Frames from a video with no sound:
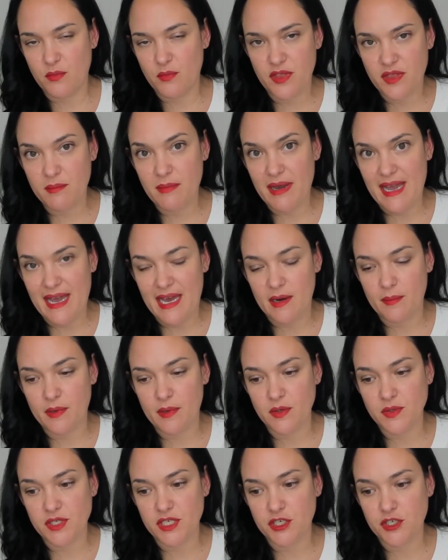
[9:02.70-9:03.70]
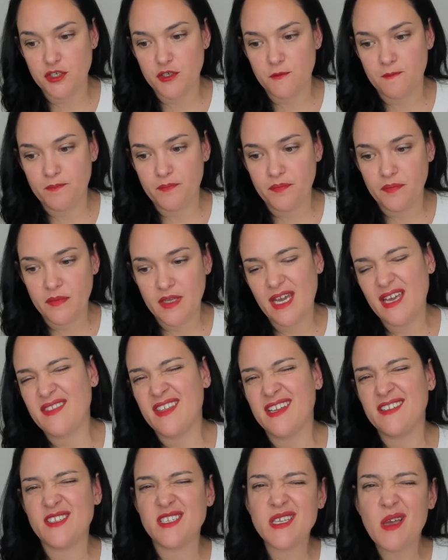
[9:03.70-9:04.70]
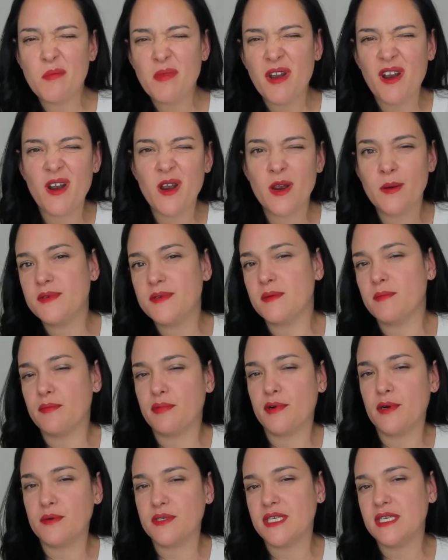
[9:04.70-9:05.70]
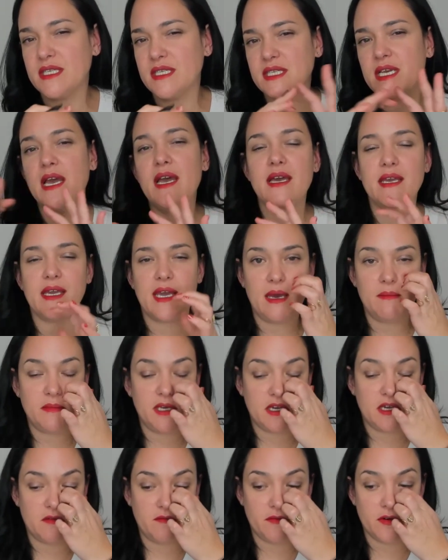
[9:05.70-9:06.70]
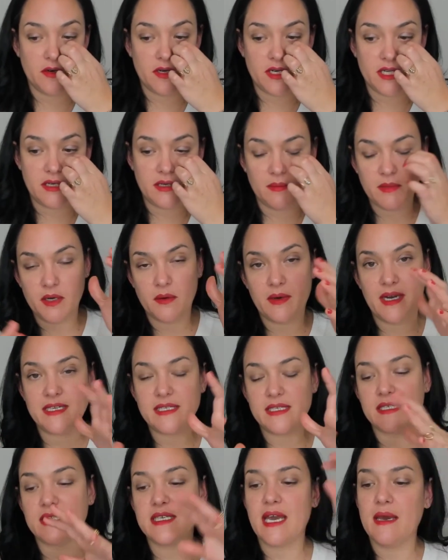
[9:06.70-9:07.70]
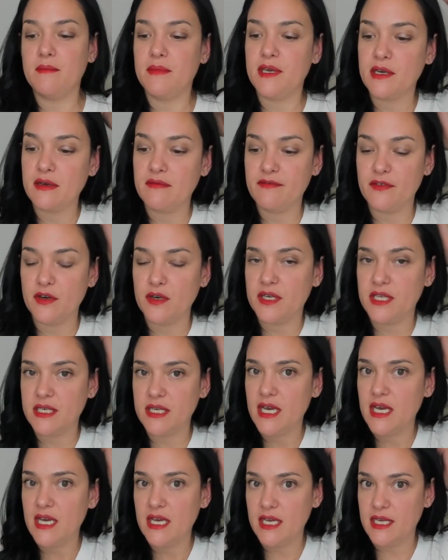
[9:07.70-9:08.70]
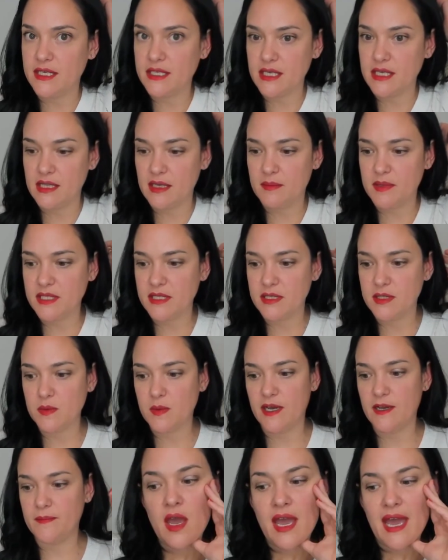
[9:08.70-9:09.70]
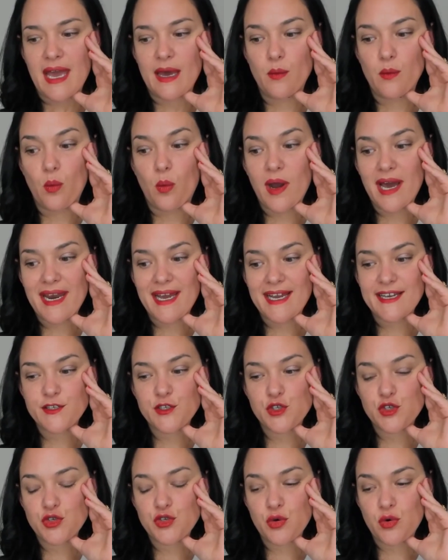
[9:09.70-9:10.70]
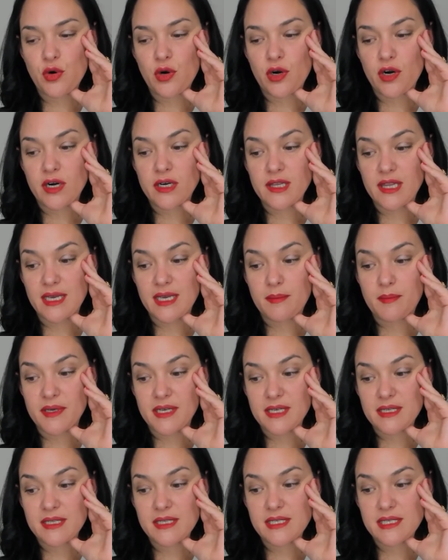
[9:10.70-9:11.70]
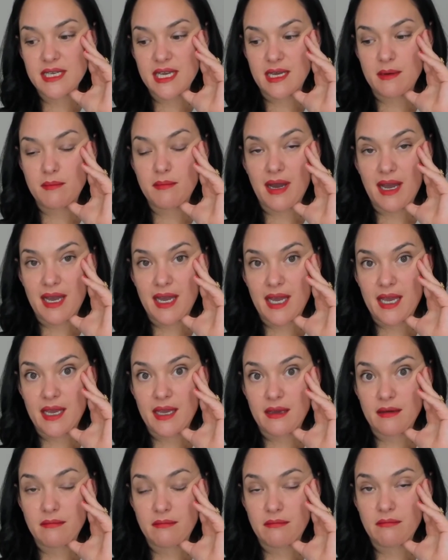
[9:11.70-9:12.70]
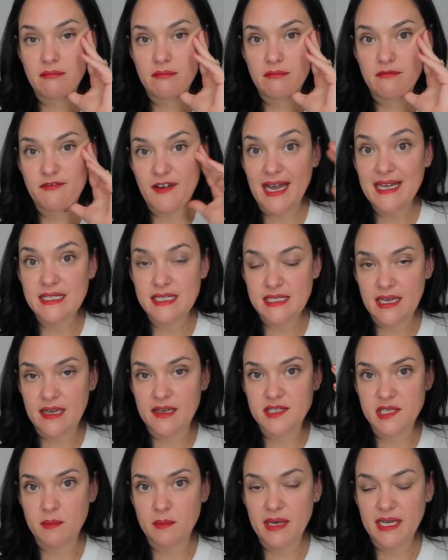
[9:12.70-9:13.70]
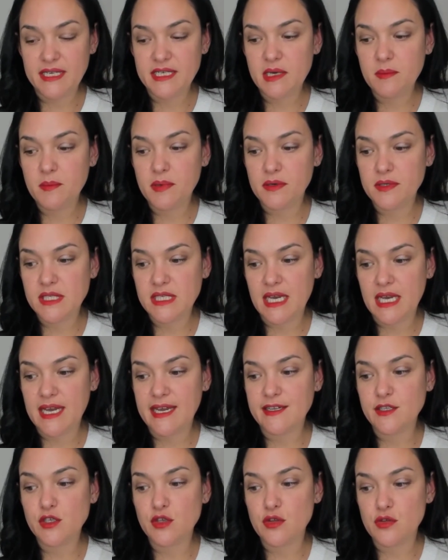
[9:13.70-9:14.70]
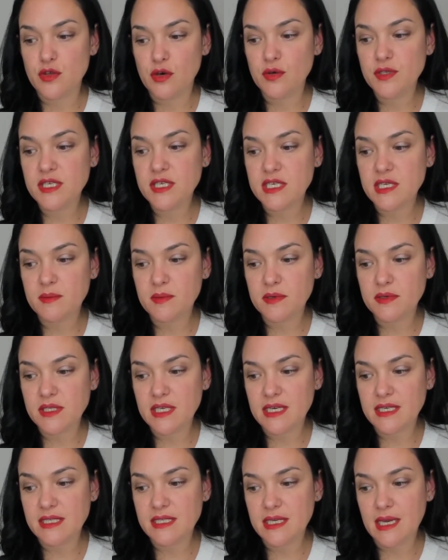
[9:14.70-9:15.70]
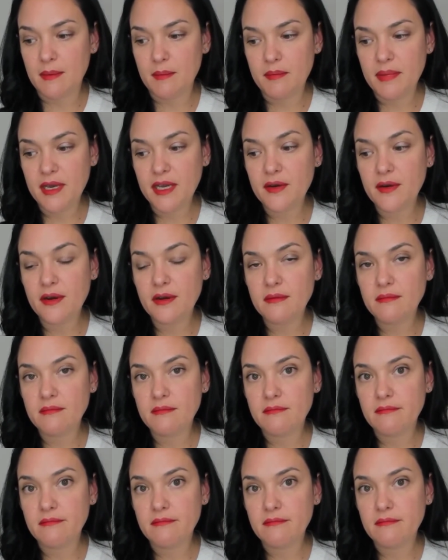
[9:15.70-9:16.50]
my adipose tissue. Okay, and then some carbs and proteins can be converted, amino acids can be converted into lipids as well. And when I store lipids in my fat cells and my adipocytes, those adipocytes get bigger